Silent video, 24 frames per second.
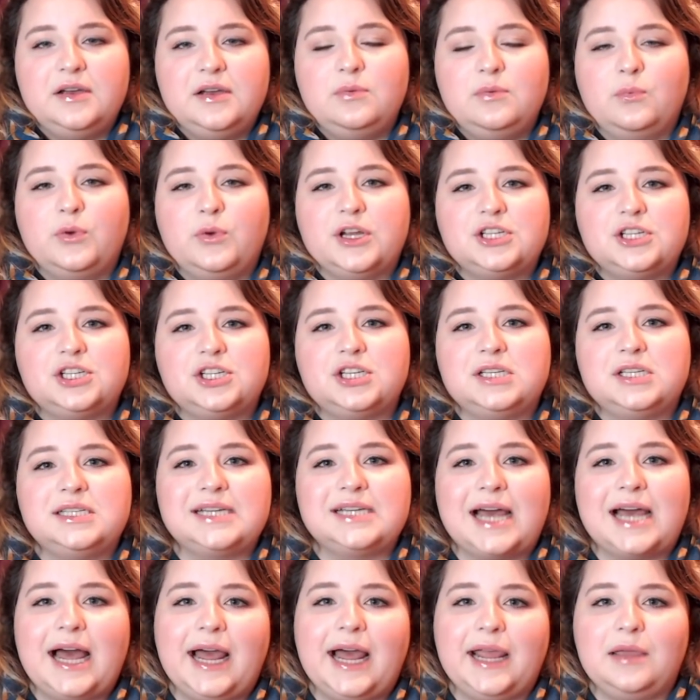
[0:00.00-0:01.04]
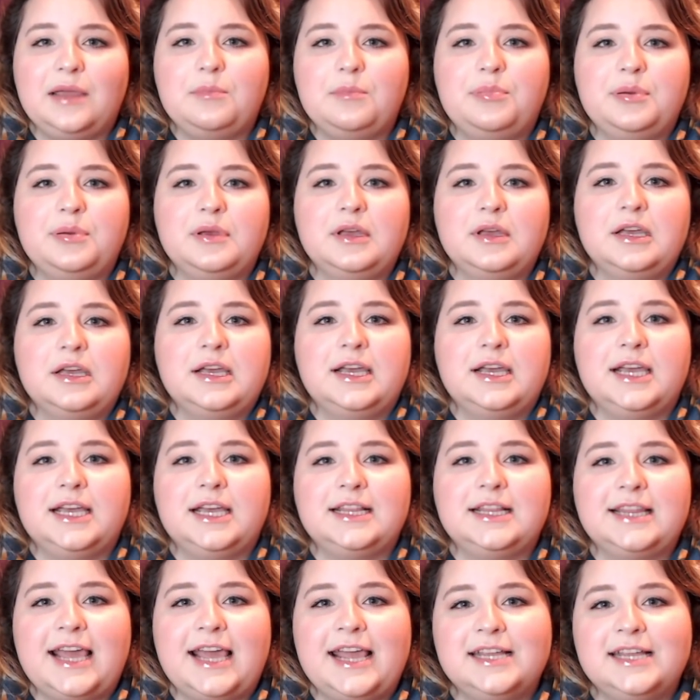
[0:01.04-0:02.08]
which type in
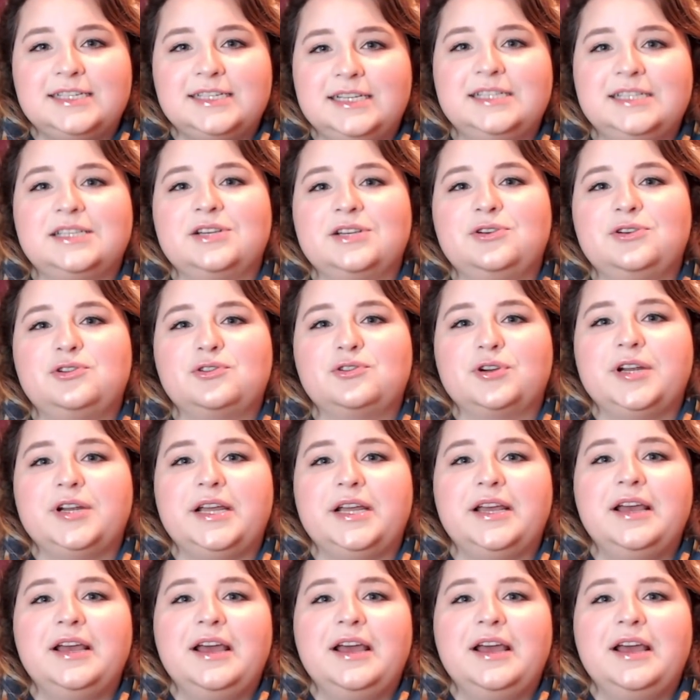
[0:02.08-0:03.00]
the 18th century